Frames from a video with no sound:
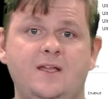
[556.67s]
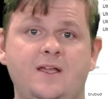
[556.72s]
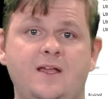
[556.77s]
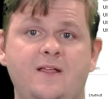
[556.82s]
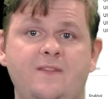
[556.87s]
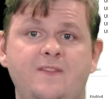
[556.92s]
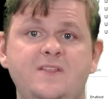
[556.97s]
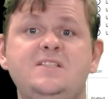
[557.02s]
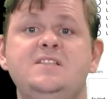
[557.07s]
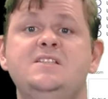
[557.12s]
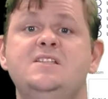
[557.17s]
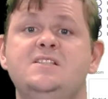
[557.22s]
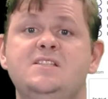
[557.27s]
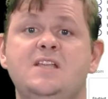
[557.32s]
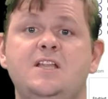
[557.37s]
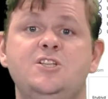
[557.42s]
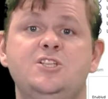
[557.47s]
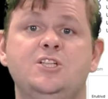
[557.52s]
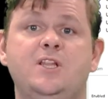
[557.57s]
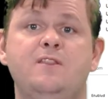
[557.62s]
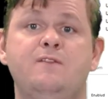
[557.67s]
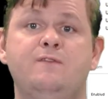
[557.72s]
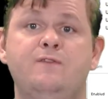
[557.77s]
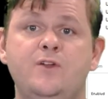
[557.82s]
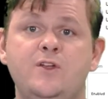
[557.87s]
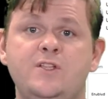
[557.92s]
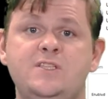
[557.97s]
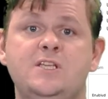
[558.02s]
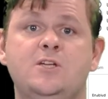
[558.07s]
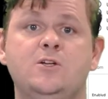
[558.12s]
This is essentially the
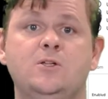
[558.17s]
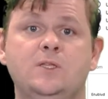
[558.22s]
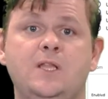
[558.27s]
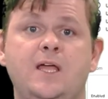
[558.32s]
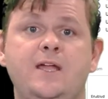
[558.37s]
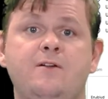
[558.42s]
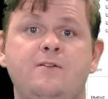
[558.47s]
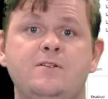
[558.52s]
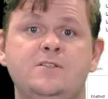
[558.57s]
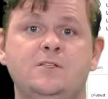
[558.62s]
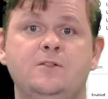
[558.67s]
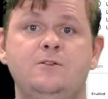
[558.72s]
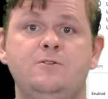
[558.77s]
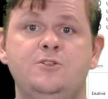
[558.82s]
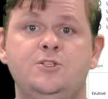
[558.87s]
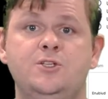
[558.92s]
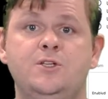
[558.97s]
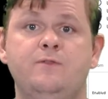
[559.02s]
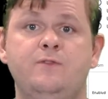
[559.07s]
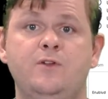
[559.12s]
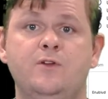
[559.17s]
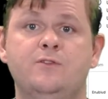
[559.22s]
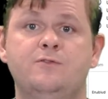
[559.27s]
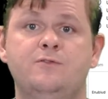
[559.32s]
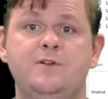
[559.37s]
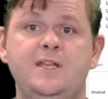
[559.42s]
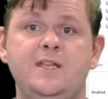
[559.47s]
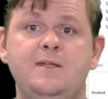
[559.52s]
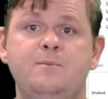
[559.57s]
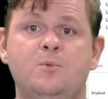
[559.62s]
vertical layer resolution of your
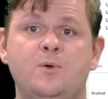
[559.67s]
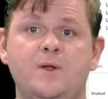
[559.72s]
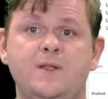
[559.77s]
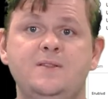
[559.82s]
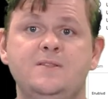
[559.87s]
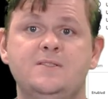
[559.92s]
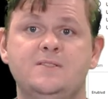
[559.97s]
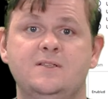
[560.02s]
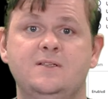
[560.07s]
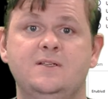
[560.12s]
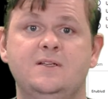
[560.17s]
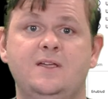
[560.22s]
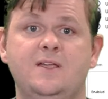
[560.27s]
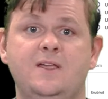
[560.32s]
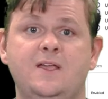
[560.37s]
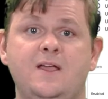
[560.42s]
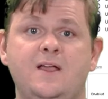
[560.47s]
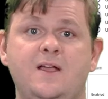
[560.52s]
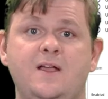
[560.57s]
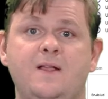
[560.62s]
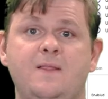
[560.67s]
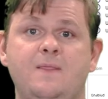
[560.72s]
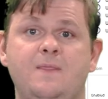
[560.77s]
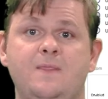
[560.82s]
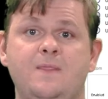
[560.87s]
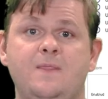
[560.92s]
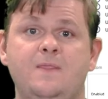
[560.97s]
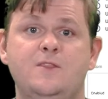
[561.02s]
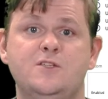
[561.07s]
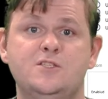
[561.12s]
3D print.
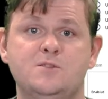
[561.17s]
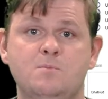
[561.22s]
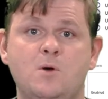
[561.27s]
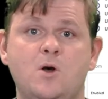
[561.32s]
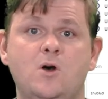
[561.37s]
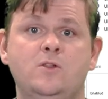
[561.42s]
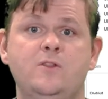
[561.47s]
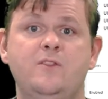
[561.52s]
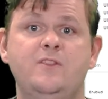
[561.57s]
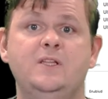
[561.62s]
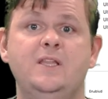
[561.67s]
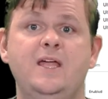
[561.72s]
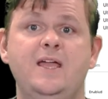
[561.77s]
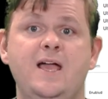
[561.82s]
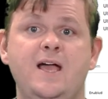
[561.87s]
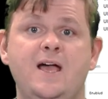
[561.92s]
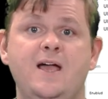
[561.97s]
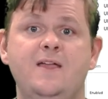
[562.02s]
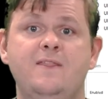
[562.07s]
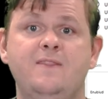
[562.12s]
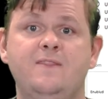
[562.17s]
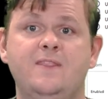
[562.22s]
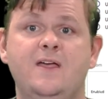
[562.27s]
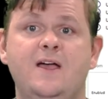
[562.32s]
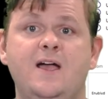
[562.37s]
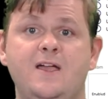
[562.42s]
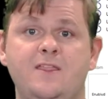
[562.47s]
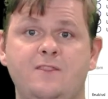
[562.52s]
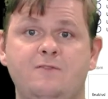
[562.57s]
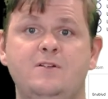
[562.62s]
The smaller the layer height, the
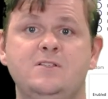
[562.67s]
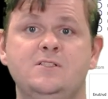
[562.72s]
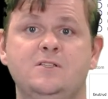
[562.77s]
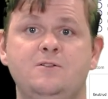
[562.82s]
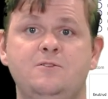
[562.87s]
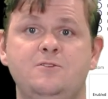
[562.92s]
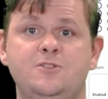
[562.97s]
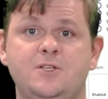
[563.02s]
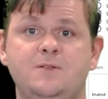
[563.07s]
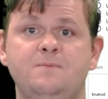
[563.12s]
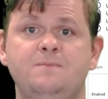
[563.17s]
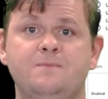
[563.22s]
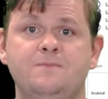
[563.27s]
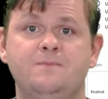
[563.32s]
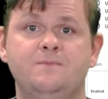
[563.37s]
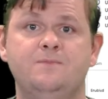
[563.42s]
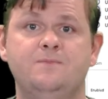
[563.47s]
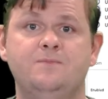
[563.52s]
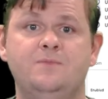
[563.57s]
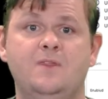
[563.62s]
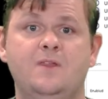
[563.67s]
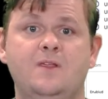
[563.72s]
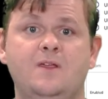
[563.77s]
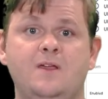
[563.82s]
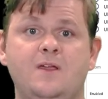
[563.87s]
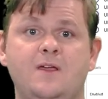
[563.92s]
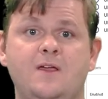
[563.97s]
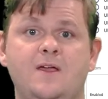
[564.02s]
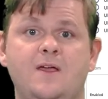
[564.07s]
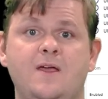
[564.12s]
higher the resolution.
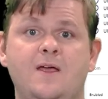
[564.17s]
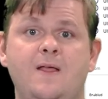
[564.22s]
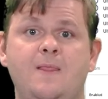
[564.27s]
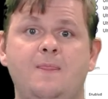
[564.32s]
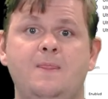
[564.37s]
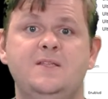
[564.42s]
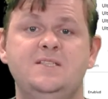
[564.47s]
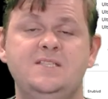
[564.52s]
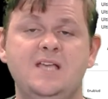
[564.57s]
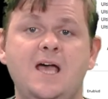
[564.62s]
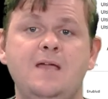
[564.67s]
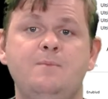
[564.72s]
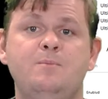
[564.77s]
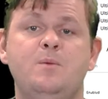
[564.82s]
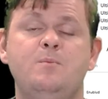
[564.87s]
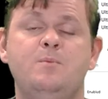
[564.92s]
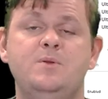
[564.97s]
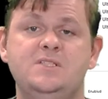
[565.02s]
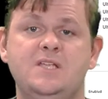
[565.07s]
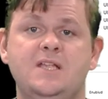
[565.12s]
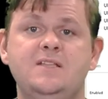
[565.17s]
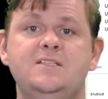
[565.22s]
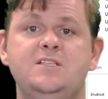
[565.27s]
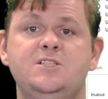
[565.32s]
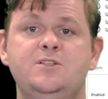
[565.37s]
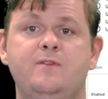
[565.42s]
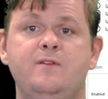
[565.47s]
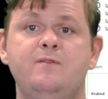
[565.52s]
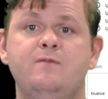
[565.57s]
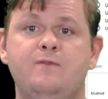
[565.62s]
The type and
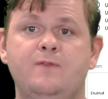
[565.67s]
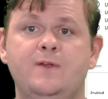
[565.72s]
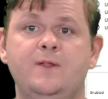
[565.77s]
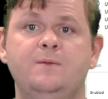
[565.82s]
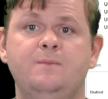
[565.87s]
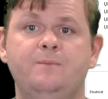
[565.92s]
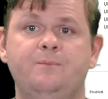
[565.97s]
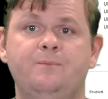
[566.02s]
percentage of infill.